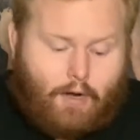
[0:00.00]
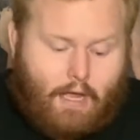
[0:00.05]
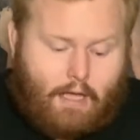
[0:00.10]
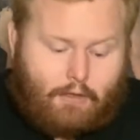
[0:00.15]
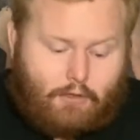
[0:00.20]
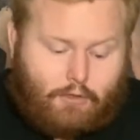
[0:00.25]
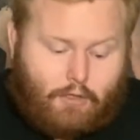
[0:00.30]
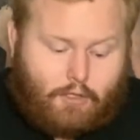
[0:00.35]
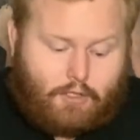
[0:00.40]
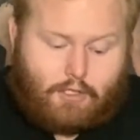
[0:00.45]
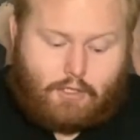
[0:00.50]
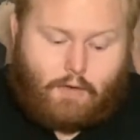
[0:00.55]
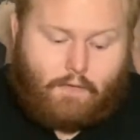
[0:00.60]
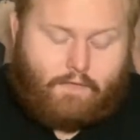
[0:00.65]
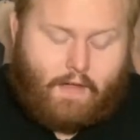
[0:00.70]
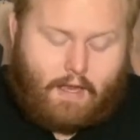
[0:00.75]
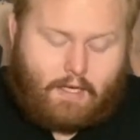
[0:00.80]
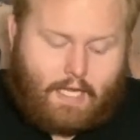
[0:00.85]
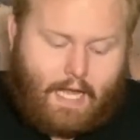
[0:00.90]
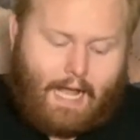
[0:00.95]
It looks
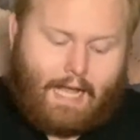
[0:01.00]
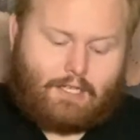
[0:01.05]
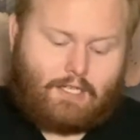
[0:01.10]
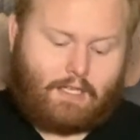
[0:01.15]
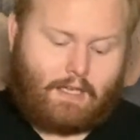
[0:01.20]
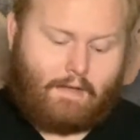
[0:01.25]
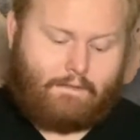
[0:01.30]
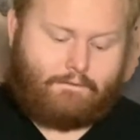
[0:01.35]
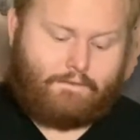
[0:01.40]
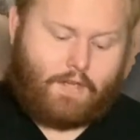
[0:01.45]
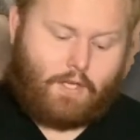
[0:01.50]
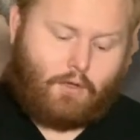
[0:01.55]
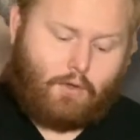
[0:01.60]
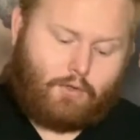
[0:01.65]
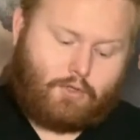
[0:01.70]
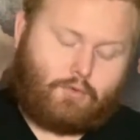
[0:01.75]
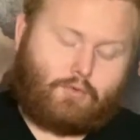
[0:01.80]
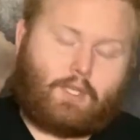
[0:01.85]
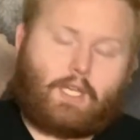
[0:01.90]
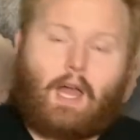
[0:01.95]
fantastic, it
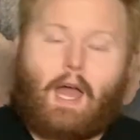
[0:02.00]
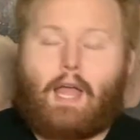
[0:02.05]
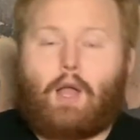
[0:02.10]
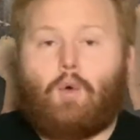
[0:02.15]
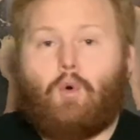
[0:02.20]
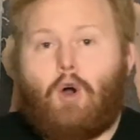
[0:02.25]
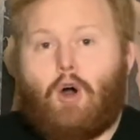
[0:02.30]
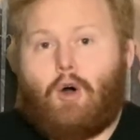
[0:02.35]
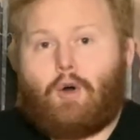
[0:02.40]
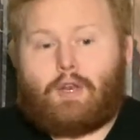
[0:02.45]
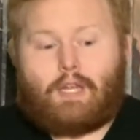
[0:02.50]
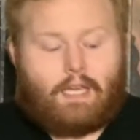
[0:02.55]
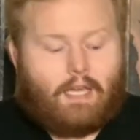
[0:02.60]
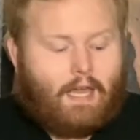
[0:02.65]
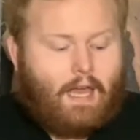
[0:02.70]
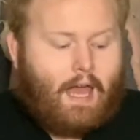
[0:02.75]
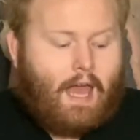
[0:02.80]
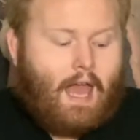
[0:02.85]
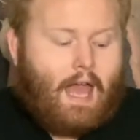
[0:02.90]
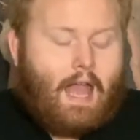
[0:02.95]
feels really high quality,
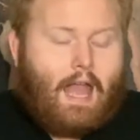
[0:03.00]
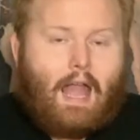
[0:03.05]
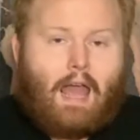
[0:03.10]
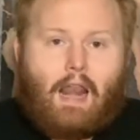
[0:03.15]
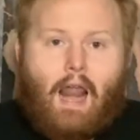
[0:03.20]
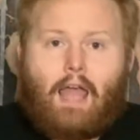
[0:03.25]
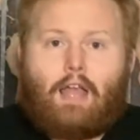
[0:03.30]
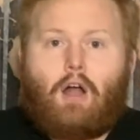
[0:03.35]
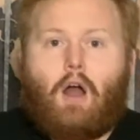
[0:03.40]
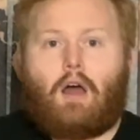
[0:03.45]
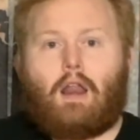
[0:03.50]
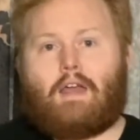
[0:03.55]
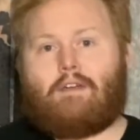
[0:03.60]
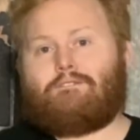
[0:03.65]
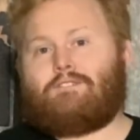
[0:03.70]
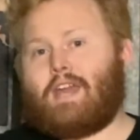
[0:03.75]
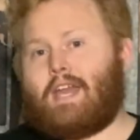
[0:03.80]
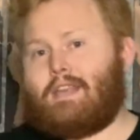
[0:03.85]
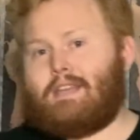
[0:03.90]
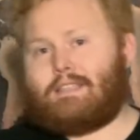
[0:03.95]
and I got a
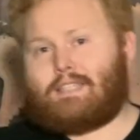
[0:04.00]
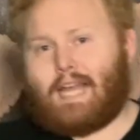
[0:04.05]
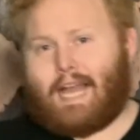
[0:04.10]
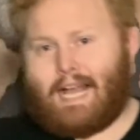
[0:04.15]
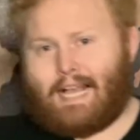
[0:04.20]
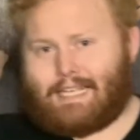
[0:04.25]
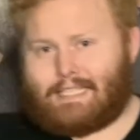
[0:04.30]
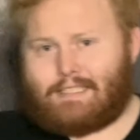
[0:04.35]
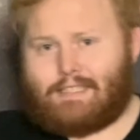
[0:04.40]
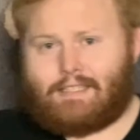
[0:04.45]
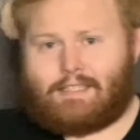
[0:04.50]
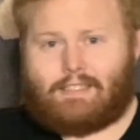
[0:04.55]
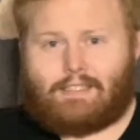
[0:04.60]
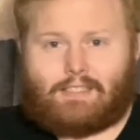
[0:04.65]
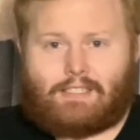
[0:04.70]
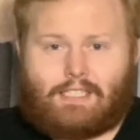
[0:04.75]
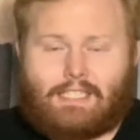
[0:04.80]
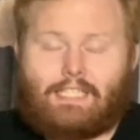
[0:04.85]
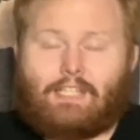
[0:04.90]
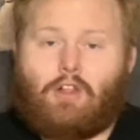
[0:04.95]
fantastic
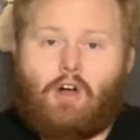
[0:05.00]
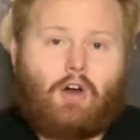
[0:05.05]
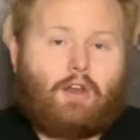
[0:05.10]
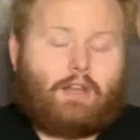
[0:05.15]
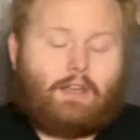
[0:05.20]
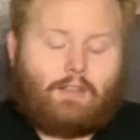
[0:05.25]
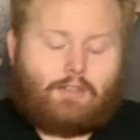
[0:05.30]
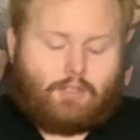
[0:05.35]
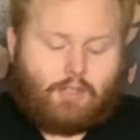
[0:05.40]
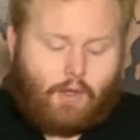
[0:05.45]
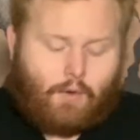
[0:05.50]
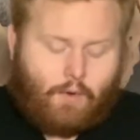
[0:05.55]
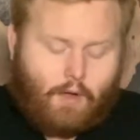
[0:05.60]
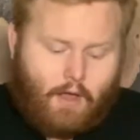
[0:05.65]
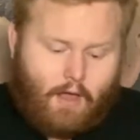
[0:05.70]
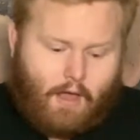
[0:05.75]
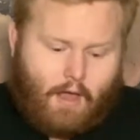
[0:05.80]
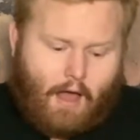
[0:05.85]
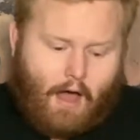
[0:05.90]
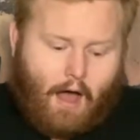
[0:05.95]
deal on it. So
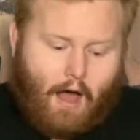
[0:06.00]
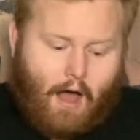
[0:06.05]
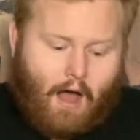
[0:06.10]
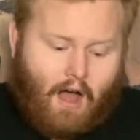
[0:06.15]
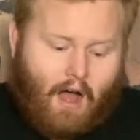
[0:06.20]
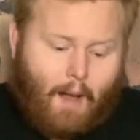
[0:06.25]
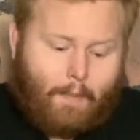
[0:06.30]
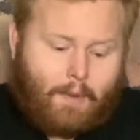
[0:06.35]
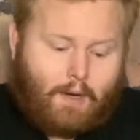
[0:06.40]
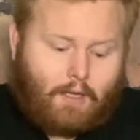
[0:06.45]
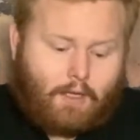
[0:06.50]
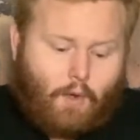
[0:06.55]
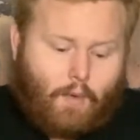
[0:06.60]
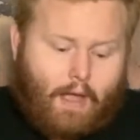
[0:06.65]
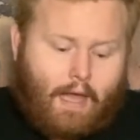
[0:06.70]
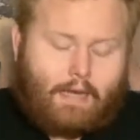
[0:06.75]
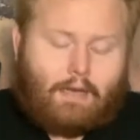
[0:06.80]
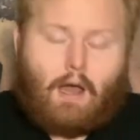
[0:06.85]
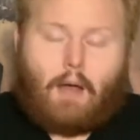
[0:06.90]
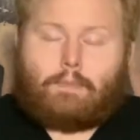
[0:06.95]
I'm gonna go
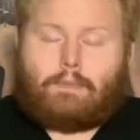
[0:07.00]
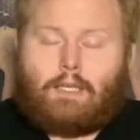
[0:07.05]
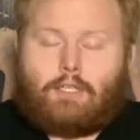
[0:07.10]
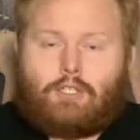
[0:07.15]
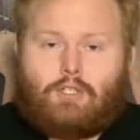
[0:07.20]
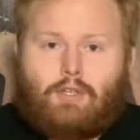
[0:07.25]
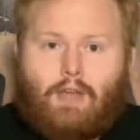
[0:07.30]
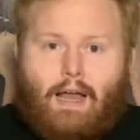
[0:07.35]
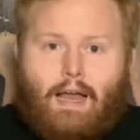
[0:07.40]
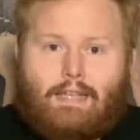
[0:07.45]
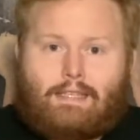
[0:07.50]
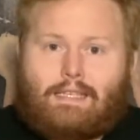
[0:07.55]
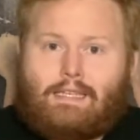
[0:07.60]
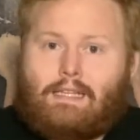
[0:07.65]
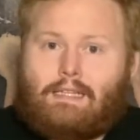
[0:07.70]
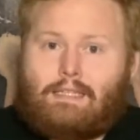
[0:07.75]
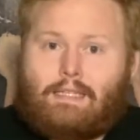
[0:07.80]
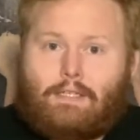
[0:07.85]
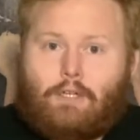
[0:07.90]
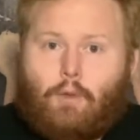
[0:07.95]
ahead and update you guys in a
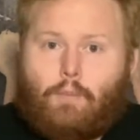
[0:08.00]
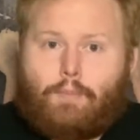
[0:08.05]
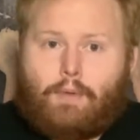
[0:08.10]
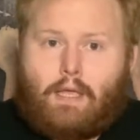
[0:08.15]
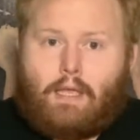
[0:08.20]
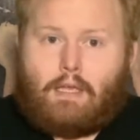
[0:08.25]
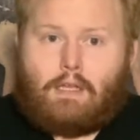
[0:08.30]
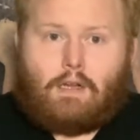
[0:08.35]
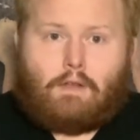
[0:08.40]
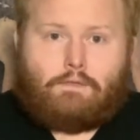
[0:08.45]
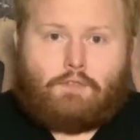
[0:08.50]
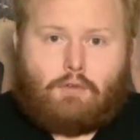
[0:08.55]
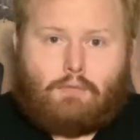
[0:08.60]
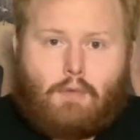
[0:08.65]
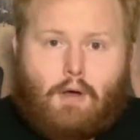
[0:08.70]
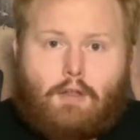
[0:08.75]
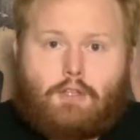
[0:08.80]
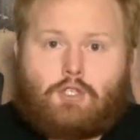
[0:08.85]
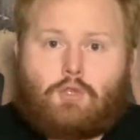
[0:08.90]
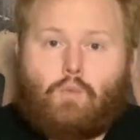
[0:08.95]
little bit, in a few
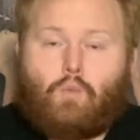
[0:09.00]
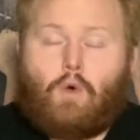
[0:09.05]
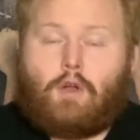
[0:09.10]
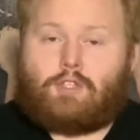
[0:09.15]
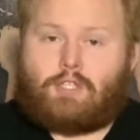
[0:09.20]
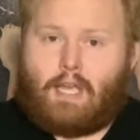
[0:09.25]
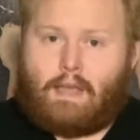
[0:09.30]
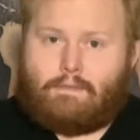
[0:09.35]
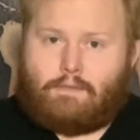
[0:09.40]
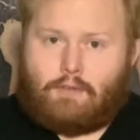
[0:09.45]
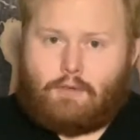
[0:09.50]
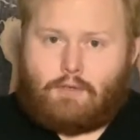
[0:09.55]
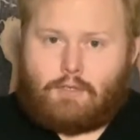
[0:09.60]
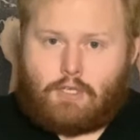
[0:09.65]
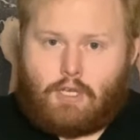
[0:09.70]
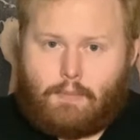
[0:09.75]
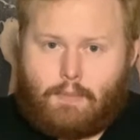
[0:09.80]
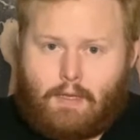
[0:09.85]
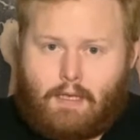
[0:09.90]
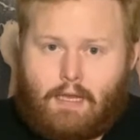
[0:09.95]
months, once I've used
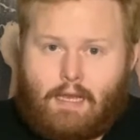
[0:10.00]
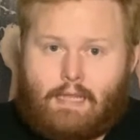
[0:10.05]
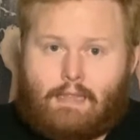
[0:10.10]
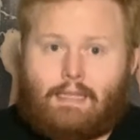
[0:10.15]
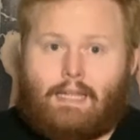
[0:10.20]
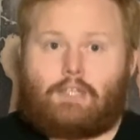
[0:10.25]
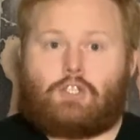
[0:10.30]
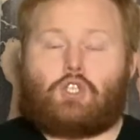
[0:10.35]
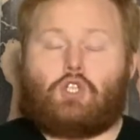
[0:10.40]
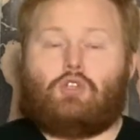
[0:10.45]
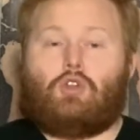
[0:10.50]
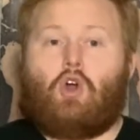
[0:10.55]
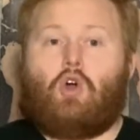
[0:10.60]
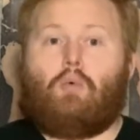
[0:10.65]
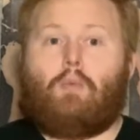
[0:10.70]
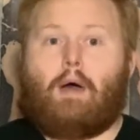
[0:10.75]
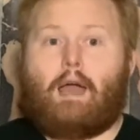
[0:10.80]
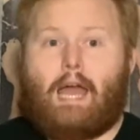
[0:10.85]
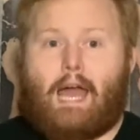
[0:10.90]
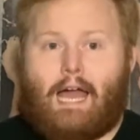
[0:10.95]
it a bit, and let you know
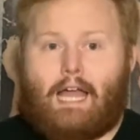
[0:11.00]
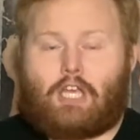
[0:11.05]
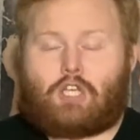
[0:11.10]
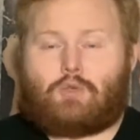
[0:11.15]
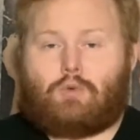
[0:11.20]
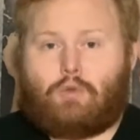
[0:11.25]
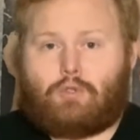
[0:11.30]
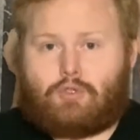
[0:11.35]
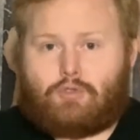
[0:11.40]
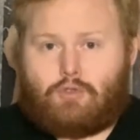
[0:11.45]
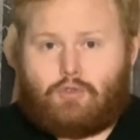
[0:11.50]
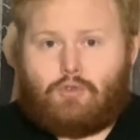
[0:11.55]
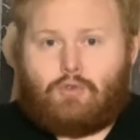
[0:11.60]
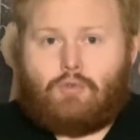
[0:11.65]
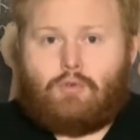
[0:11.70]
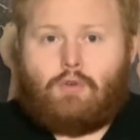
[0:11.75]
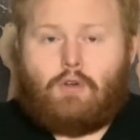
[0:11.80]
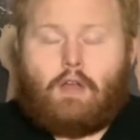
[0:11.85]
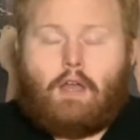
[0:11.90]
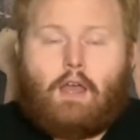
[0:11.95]
my actual
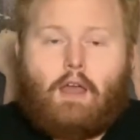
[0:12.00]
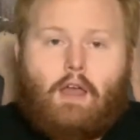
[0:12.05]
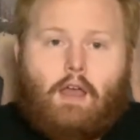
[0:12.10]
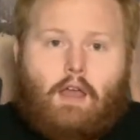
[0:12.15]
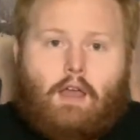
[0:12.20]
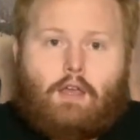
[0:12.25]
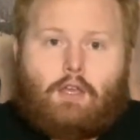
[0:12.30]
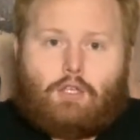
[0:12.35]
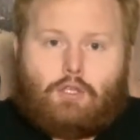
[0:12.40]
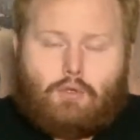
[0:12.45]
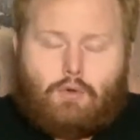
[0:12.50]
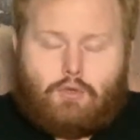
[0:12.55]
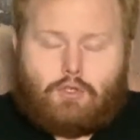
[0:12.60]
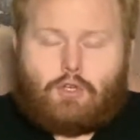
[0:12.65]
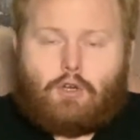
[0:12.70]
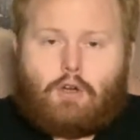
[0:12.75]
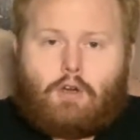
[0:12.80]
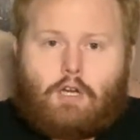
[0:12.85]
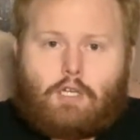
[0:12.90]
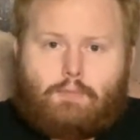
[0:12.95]
true
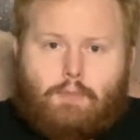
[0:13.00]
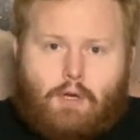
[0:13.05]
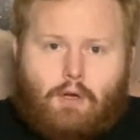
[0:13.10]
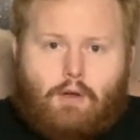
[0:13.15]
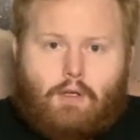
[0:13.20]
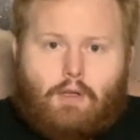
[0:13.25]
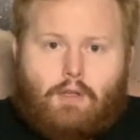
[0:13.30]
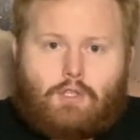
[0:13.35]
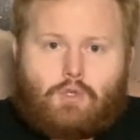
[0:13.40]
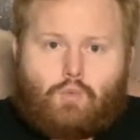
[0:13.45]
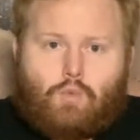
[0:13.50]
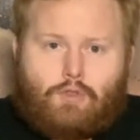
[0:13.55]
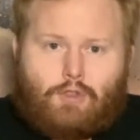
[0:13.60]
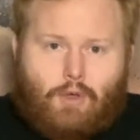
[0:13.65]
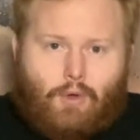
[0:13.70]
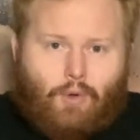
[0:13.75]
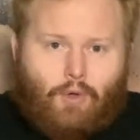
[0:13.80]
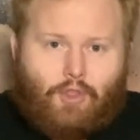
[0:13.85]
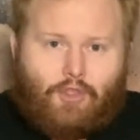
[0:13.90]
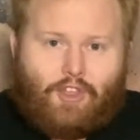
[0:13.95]
user experience with the
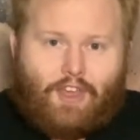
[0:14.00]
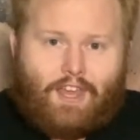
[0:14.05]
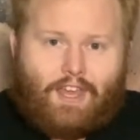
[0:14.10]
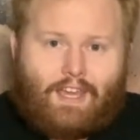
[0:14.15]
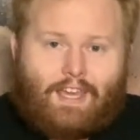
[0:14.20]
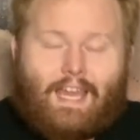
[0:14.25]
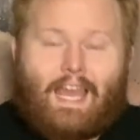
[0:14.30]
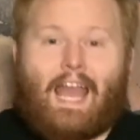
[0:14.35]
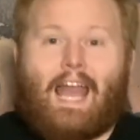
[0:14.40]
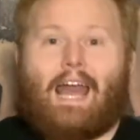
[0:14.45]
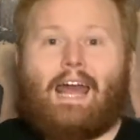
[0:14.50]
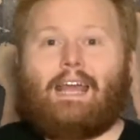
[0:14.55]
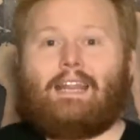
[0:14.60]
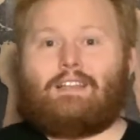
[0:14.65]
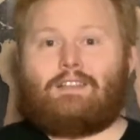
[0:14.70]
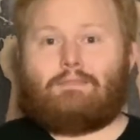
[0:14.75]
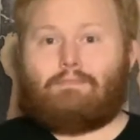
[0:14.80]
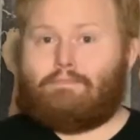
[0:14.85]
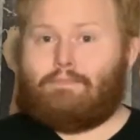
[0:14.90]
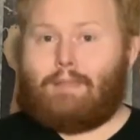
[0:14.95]
whole thing,
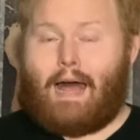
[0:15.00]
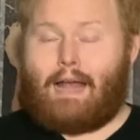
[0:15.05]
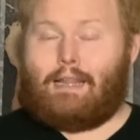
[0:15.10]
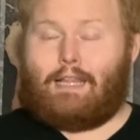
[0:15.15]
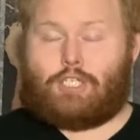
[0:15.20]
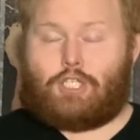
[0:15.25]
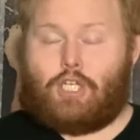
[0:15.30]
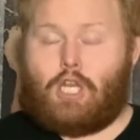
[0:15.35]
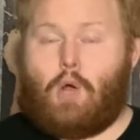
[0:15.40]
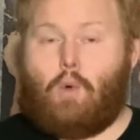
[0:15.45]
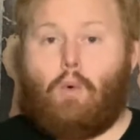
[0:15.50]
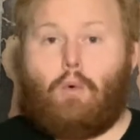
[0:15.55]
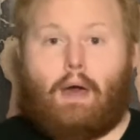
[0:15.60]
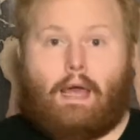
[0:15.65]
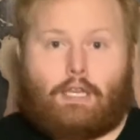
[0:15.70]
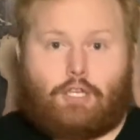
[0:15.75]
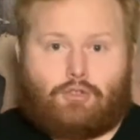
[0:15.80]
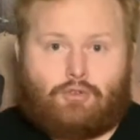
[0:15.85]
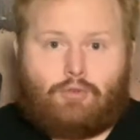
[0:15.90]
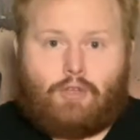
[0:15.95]
and let you know what I
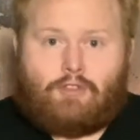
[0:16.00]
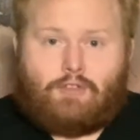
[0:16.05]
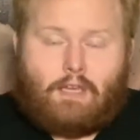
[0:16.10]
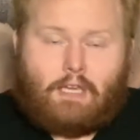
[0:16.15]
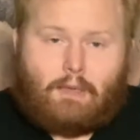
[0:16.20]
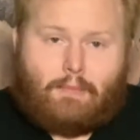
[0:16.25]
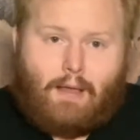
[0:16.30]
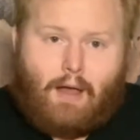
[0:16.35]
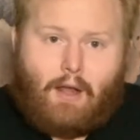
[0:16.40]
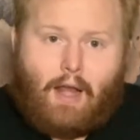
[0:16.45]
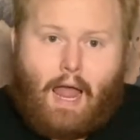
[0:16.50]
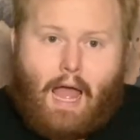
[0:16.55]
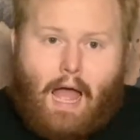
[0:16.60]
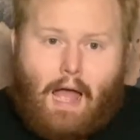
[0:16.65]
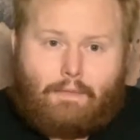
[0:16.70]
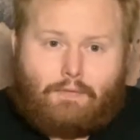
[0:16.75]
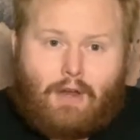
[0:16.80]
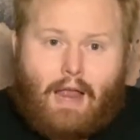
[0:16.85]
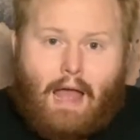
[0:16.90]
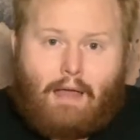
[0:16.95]
truly think about it
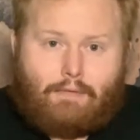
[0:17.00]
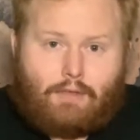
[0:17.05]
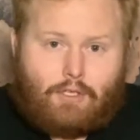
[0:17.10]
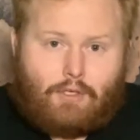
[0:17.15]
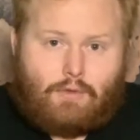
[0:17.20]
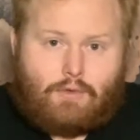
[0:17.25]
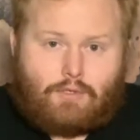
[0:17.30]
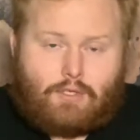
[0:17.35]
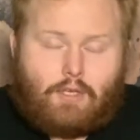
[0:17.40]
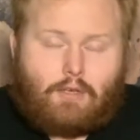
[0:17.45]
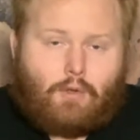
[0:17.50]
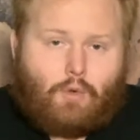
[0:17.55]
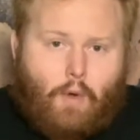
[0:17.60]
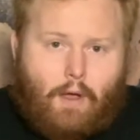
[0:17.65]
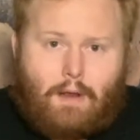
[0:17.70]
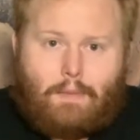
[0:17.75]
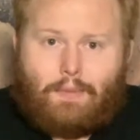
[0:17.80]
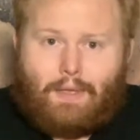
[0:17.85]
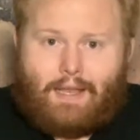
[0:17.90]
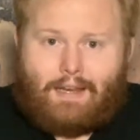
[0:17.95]
after having used it quite
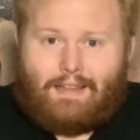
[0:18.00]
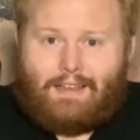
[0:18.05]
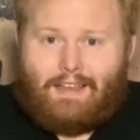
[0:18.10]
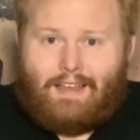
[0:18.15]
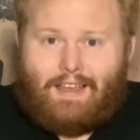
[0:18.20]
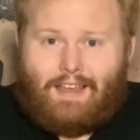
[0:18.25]
a bit.